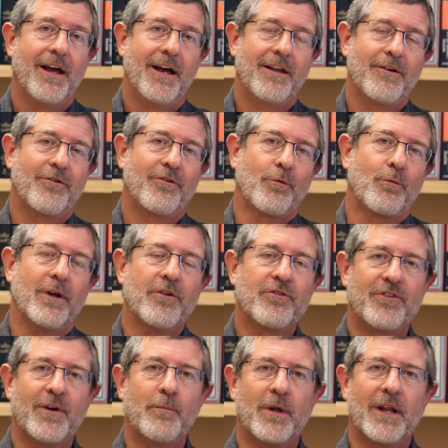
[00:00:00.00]
And there's a real
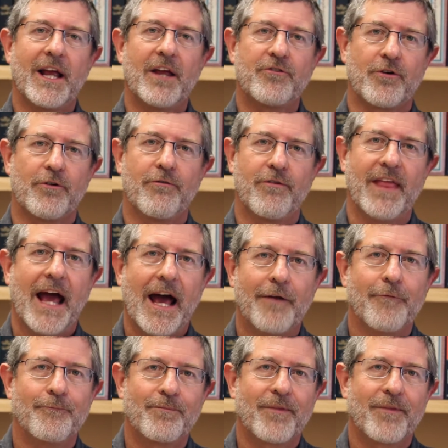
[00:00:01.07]
simple answer for that.